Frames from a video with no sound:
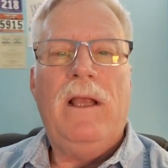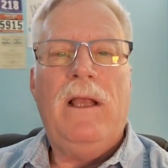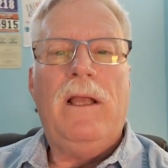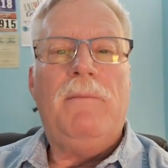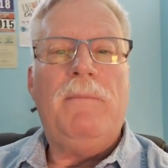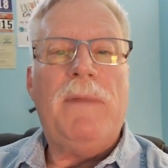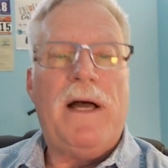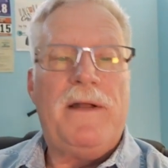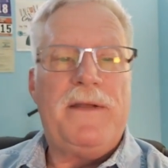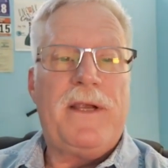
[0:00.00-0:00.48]

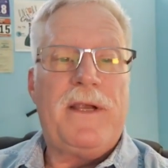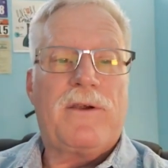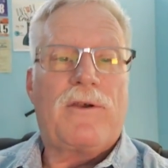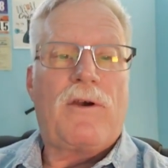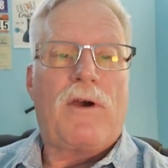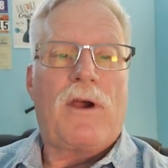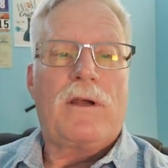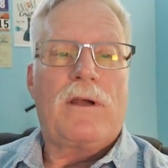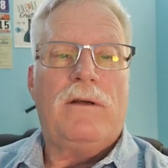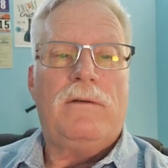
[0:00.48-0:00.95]
Mountain Air
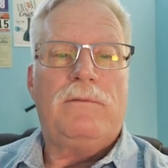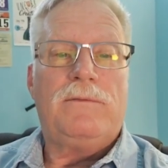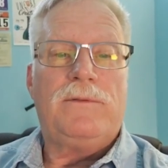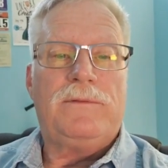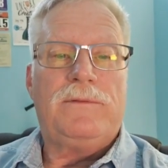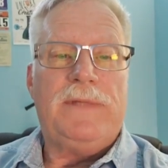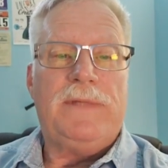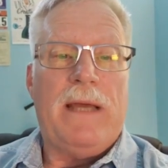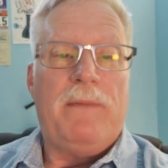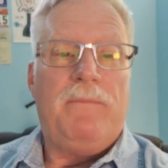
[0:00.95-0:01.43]
Cargo,
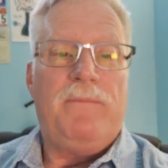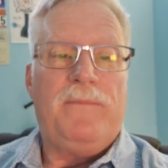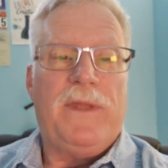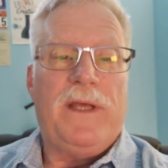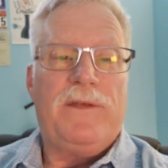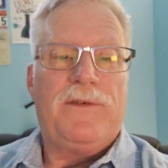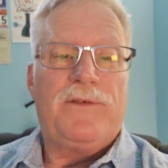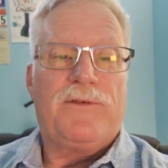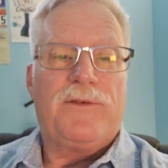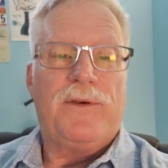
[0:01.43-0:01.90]
yep,
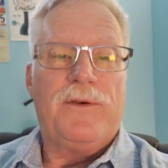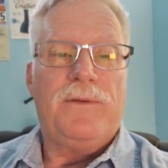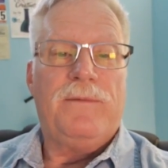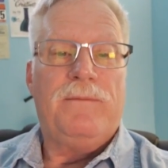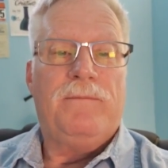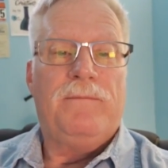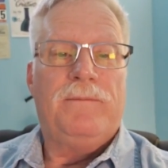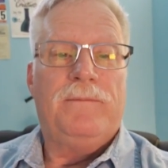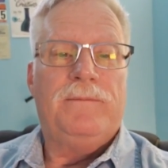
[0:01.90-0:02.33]
that's true.